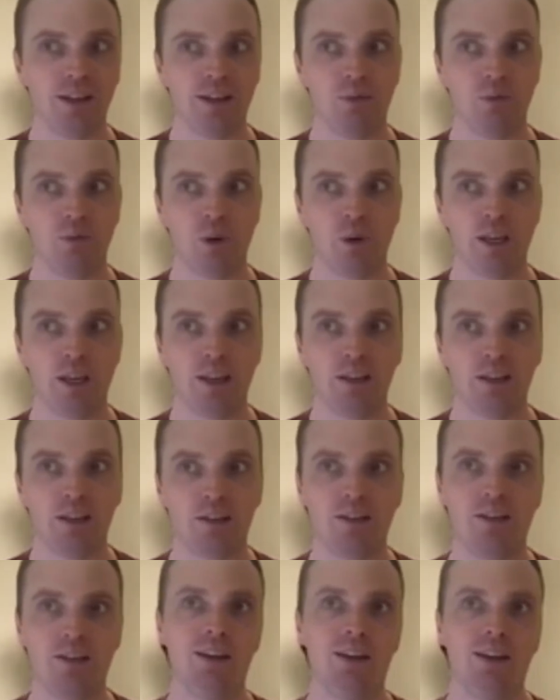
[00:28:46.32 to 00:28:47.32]
We
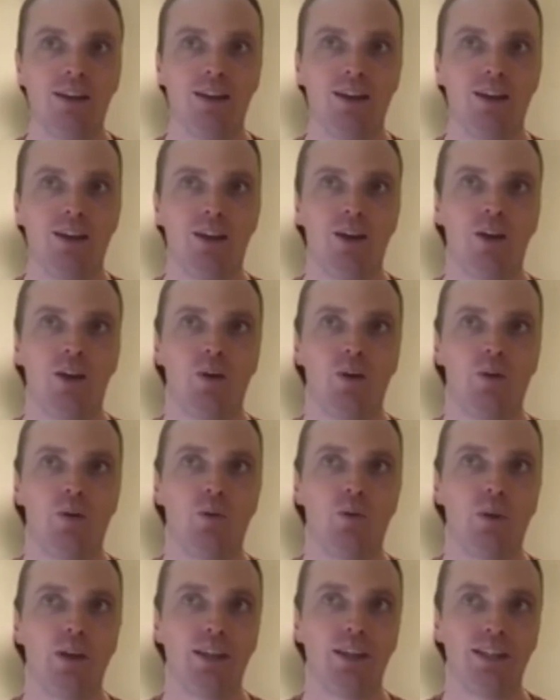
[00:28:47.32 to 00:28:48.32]
can
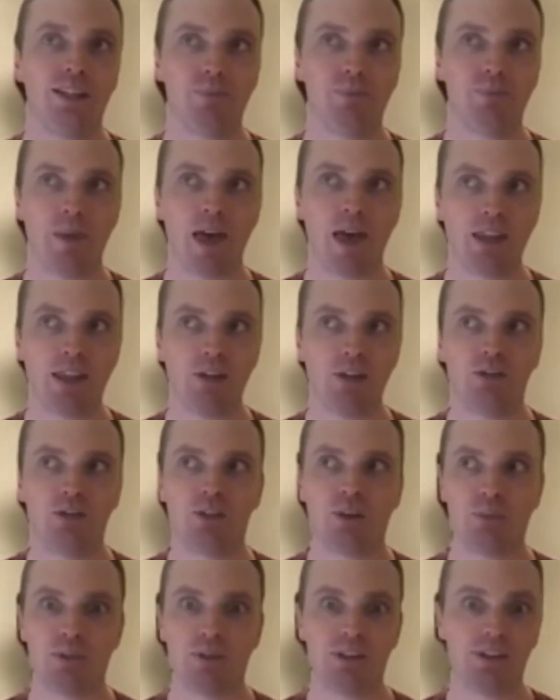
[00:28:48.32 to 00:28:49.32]
manage
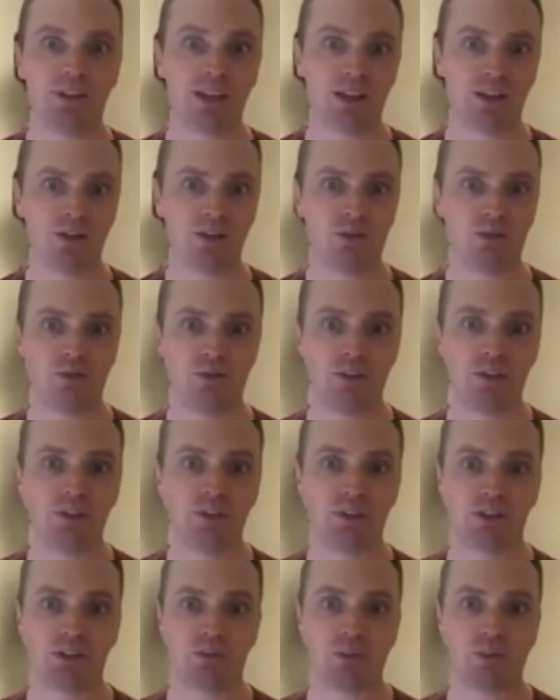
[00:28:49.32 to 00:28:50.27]
some of these technical risks,